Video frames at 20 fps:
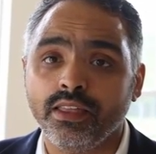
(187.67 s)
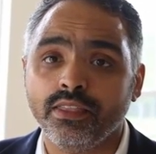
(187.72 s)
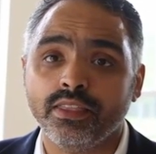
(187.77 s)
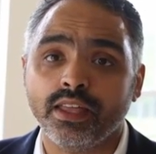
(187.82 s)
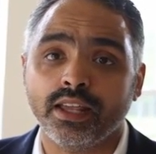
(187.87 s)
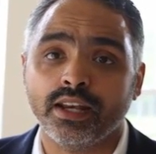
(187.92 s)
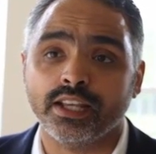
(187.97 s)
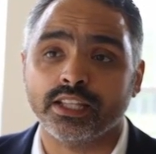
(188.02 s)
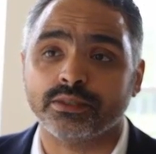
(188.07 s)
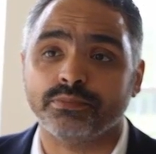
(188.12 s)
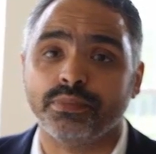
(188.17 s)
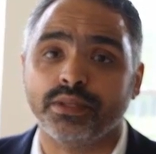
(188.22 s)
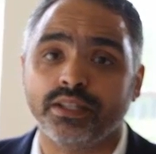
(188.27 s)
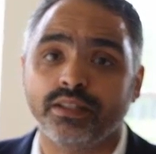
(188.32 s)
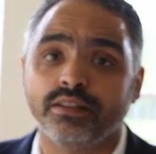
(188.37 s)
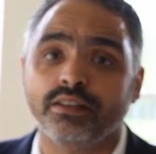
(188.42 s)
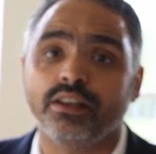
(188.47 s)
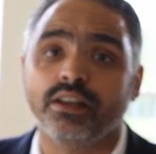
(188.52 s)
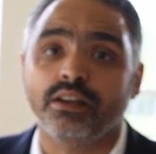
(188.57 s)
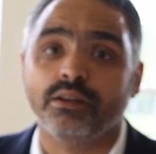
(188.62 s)
has
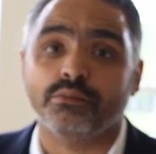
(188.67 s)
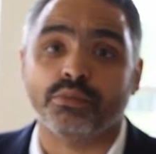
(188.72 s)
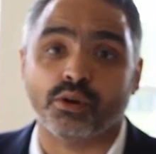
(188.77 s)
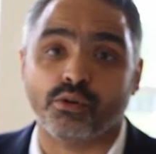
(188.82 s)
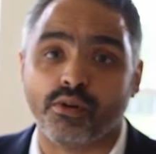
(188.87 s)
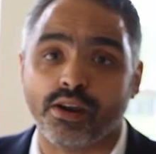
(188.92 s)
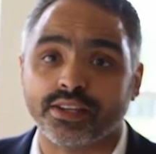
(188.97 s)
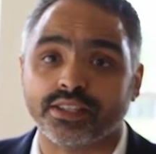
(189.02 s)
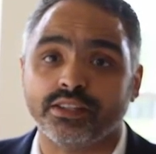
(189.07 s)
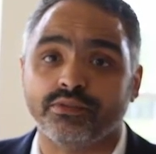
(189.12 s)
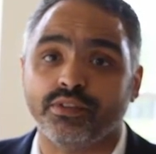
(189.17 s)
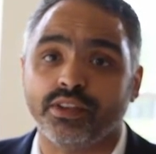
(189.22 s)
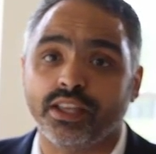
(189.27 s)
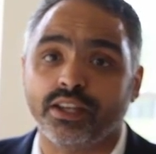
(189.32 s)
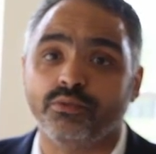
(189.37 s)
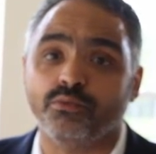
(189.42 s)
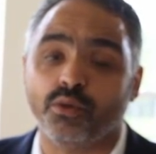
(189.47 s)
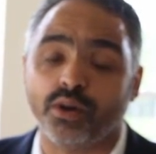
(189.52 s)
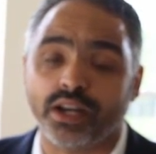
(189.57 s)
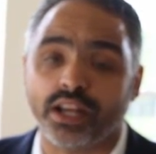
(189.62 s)
been progressive
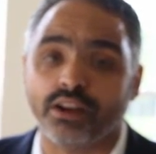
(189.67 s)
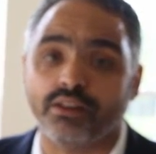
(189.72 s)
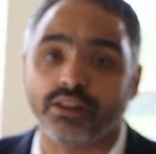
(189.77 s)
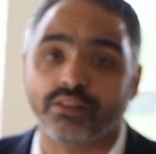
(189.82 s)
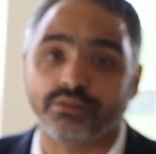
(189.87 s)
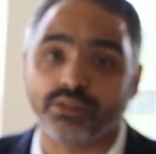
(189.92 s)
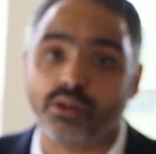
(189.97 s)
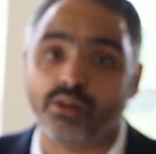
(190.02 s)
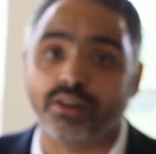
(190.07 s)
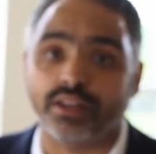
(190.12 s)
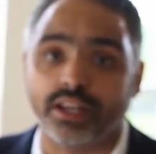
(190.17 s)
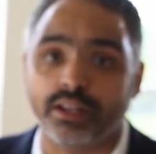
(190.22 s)
in one area of law.